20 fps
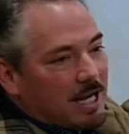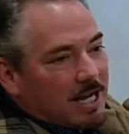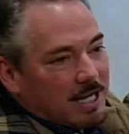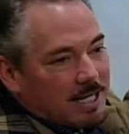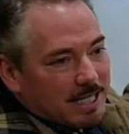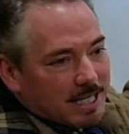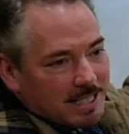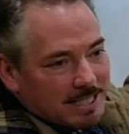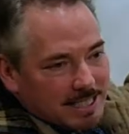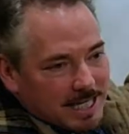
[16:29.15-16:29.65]

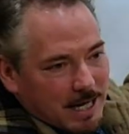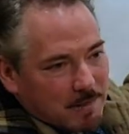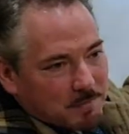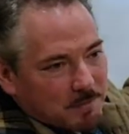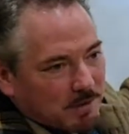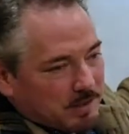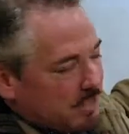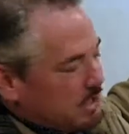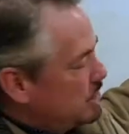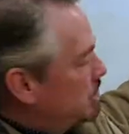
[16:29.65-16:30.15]
an
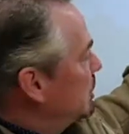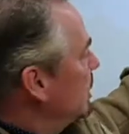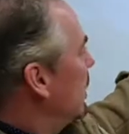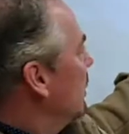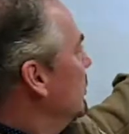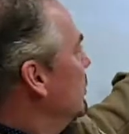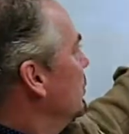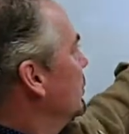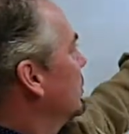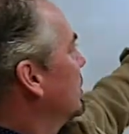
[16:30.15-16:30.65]
example of this
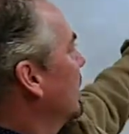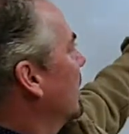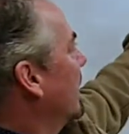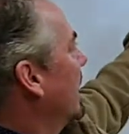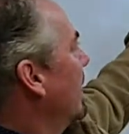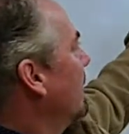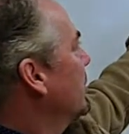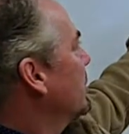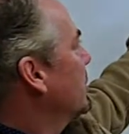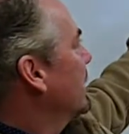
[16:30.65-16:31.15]
show, you start
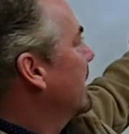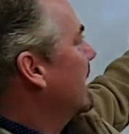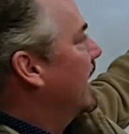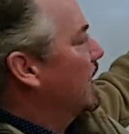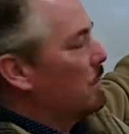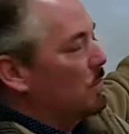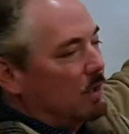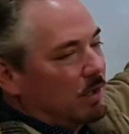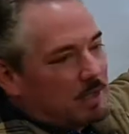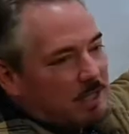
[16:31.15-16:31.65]
out, here's a
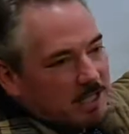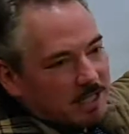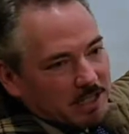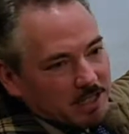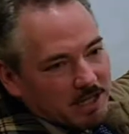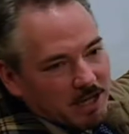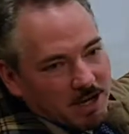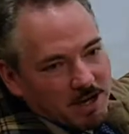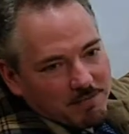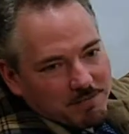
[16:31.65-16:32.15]
guy working
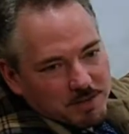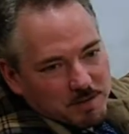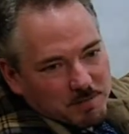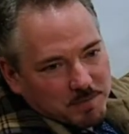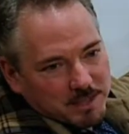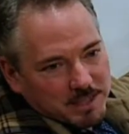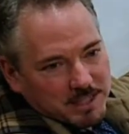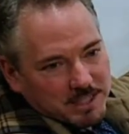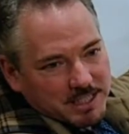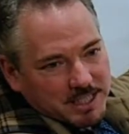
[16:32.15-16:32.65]
in an office
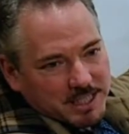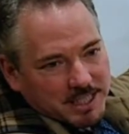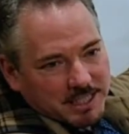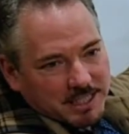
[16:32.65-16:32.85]
place.